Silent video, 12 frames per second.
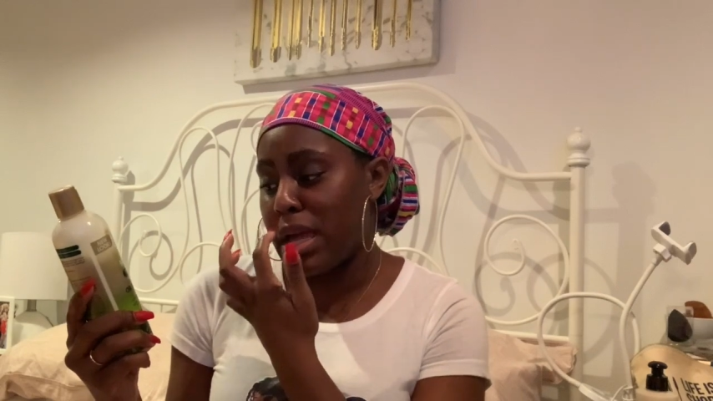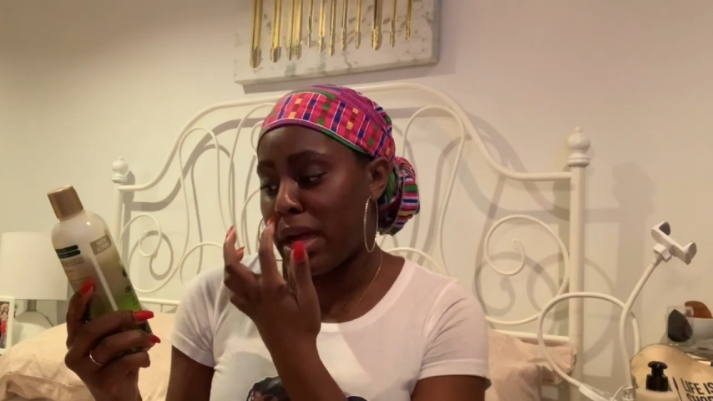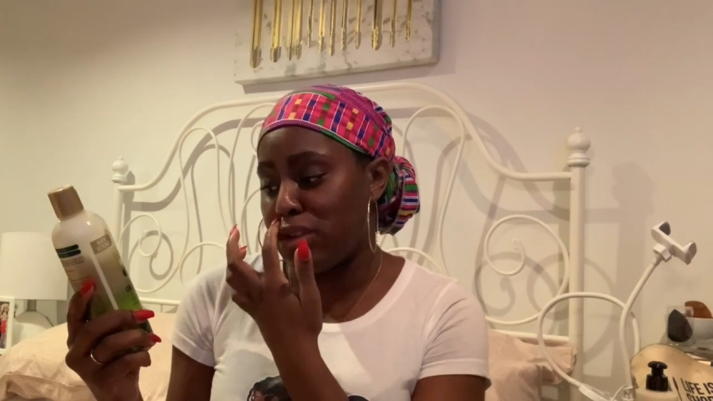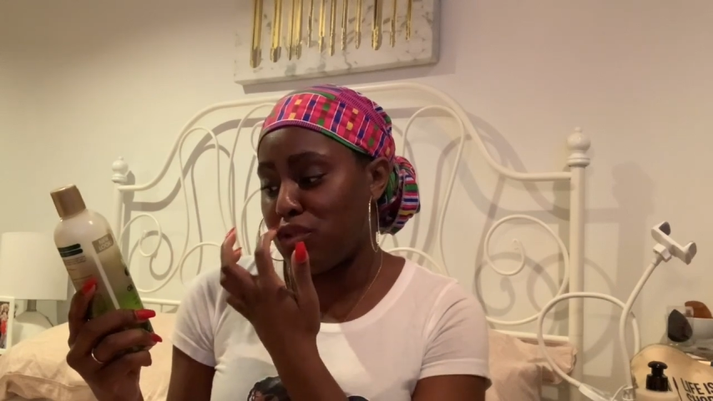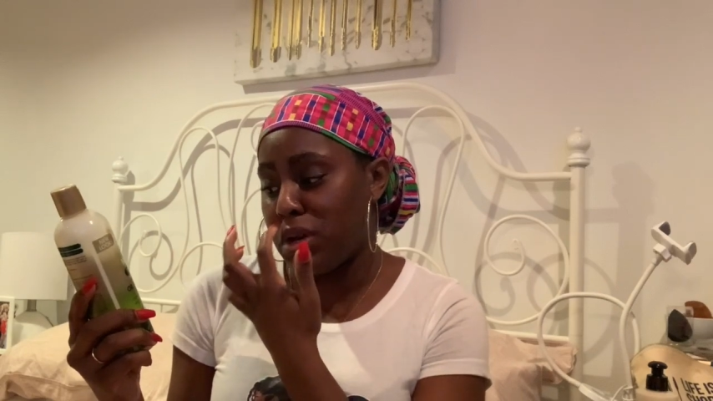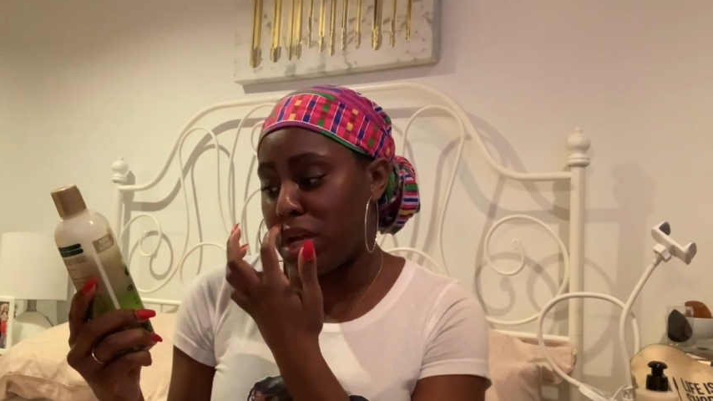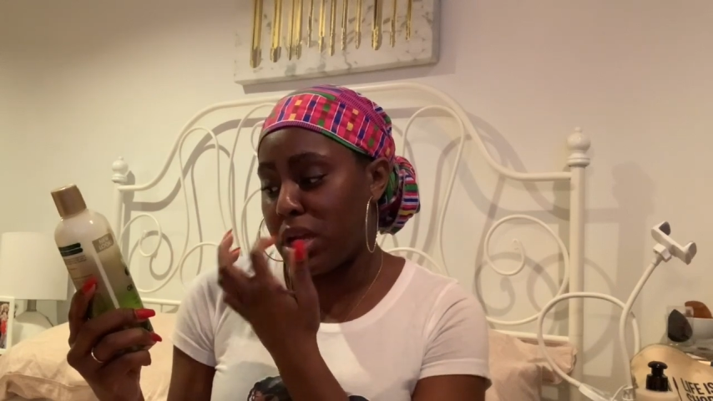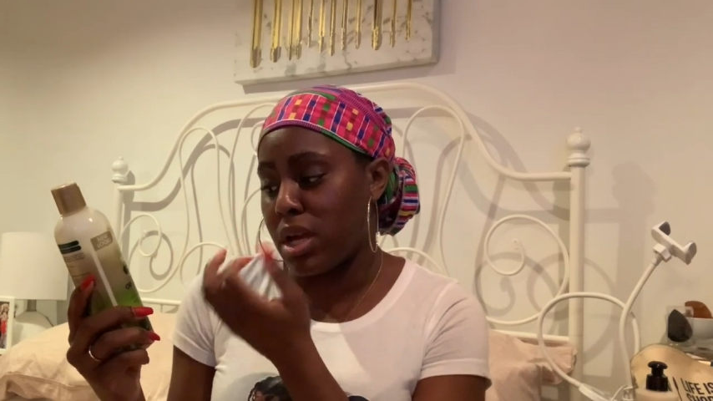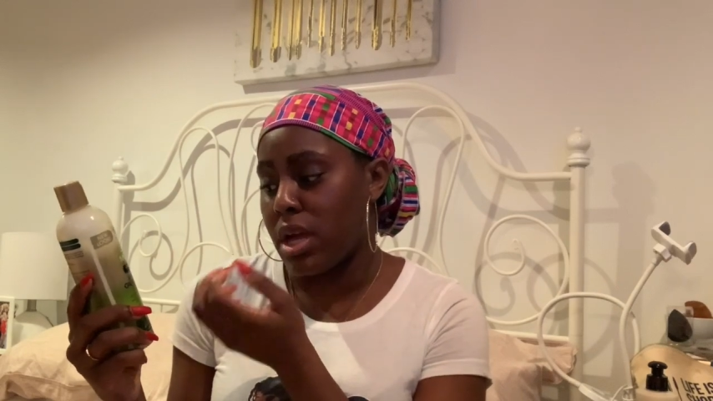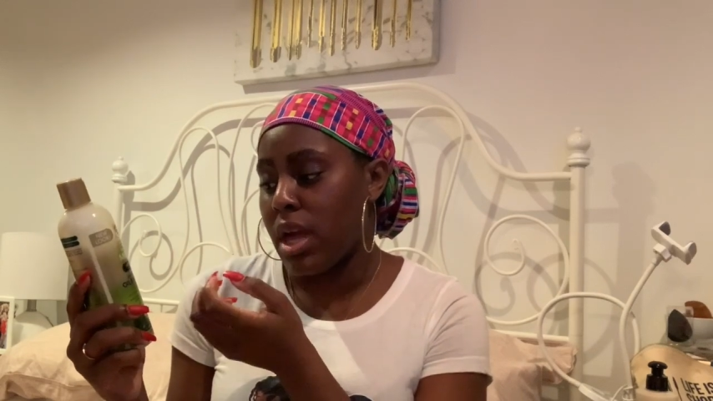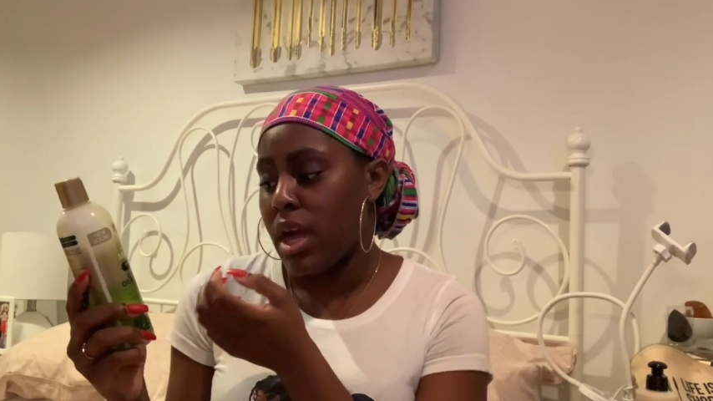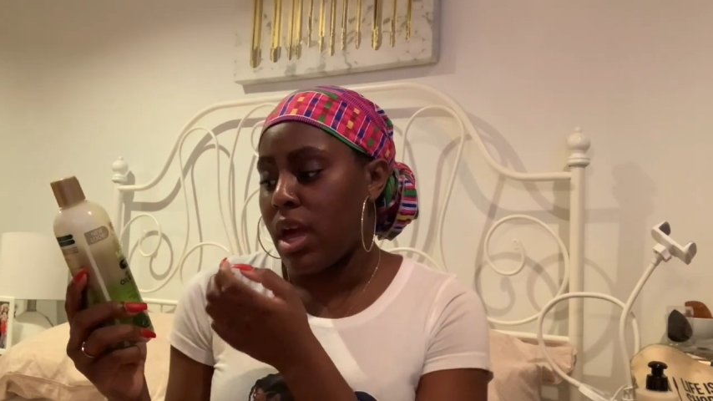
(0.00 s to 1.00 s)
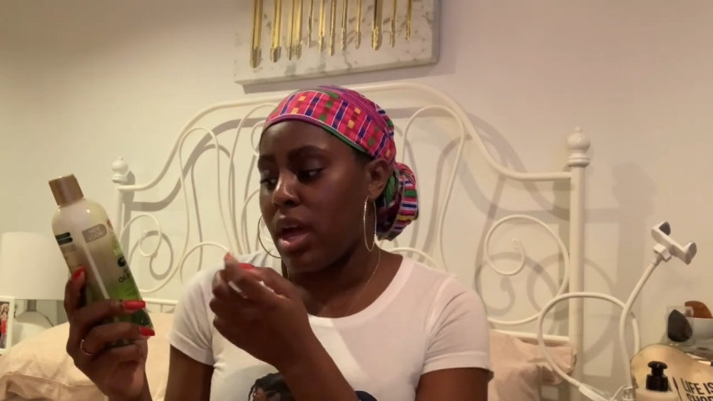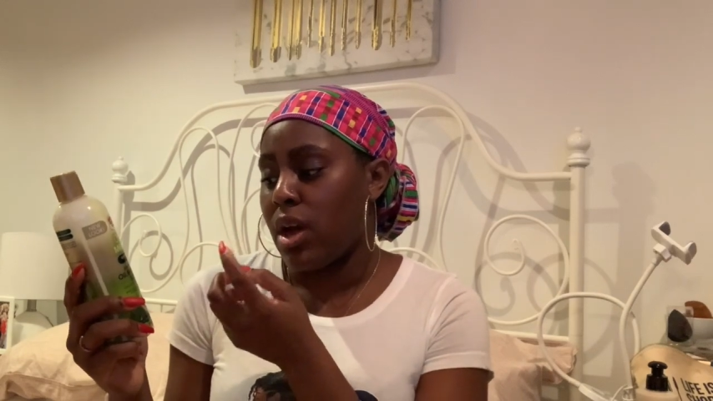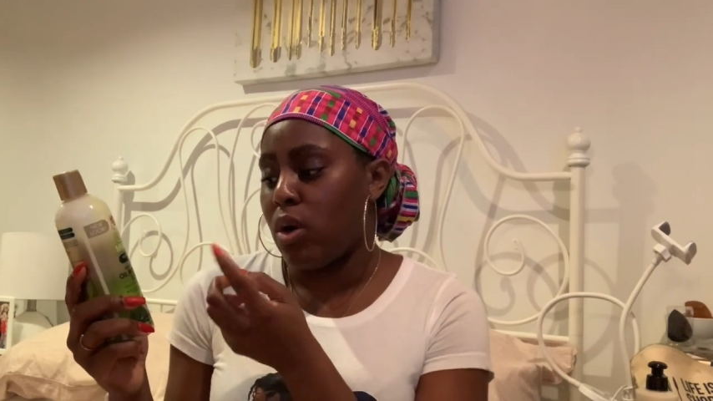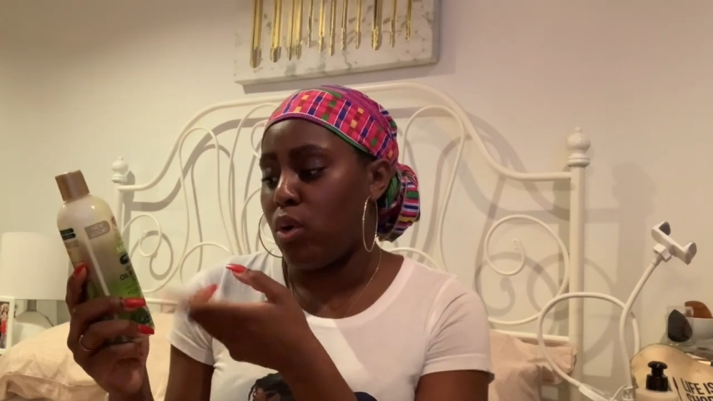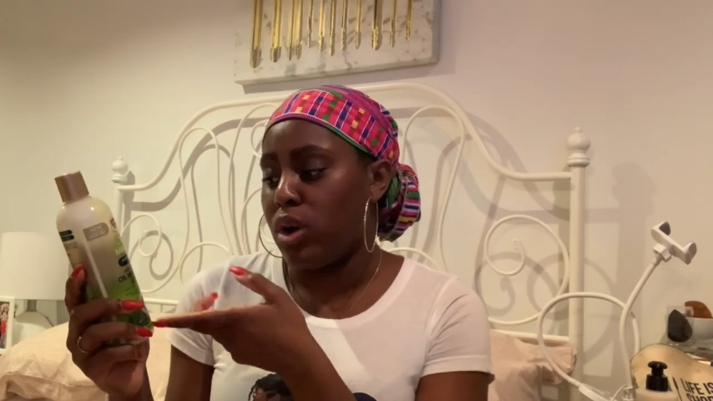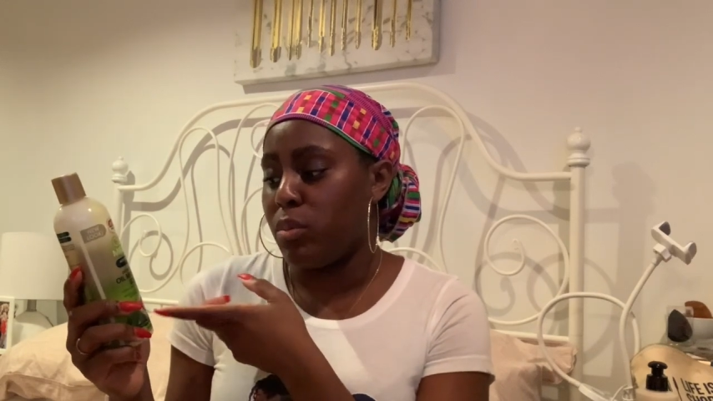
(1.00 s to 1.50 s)
Hydrating
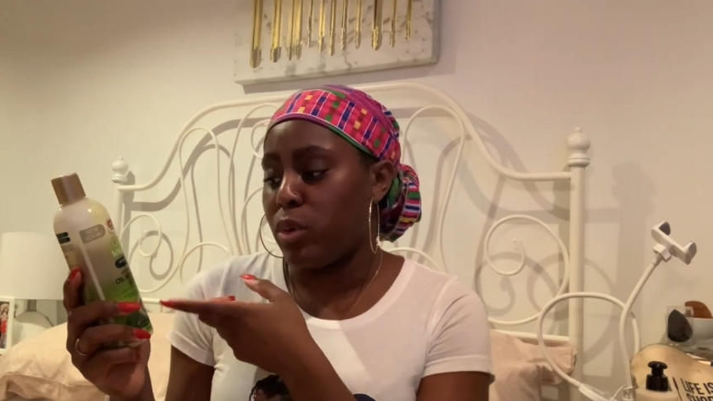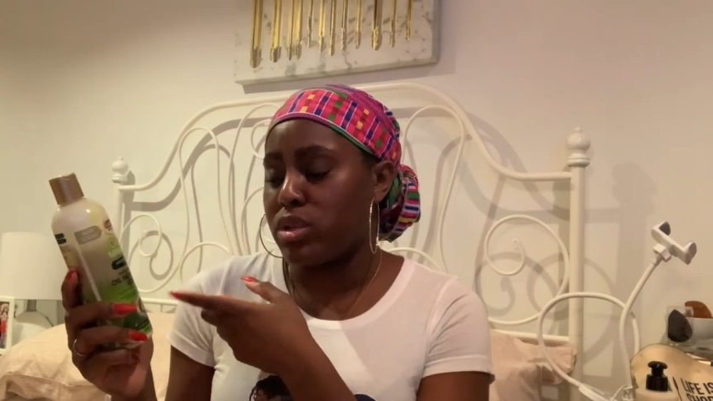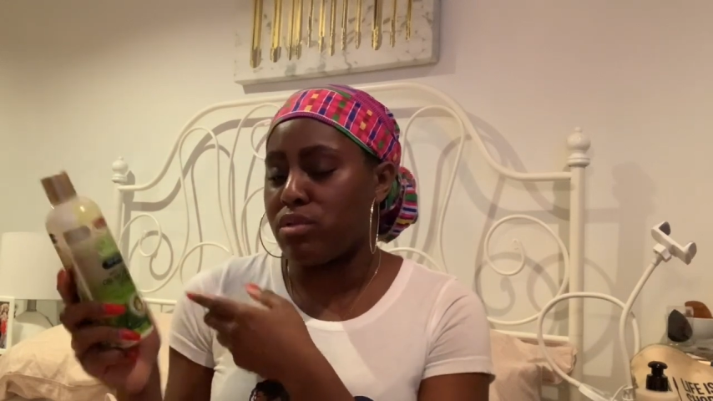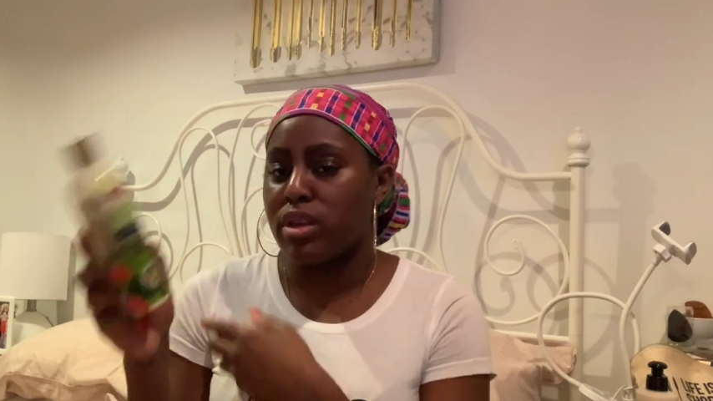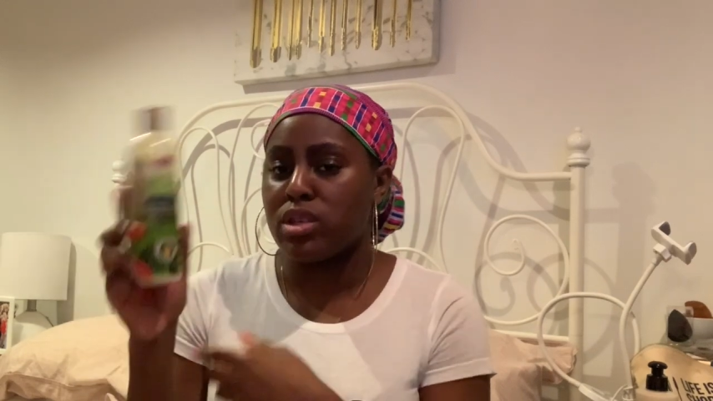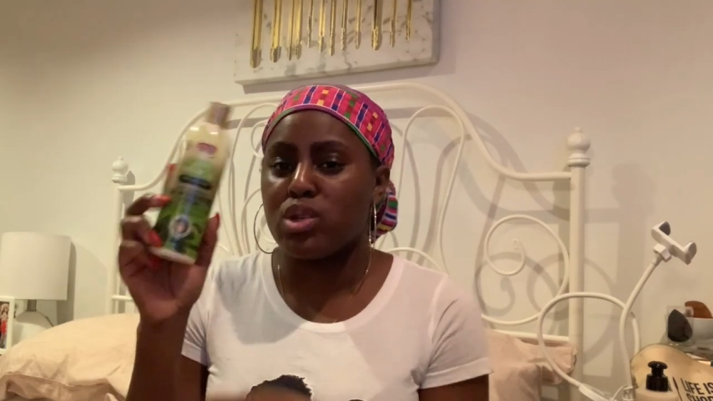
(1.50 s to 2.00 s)
Oil Moisturizer.